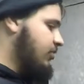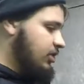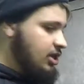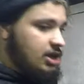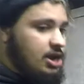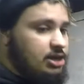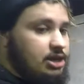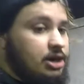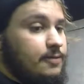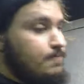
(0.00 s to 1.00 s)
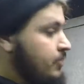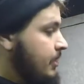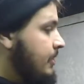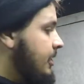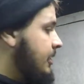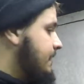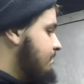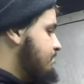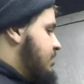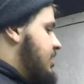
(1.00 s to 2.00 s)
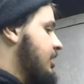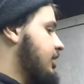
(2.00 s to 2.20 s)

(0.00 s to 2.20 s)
was getting hot in there. But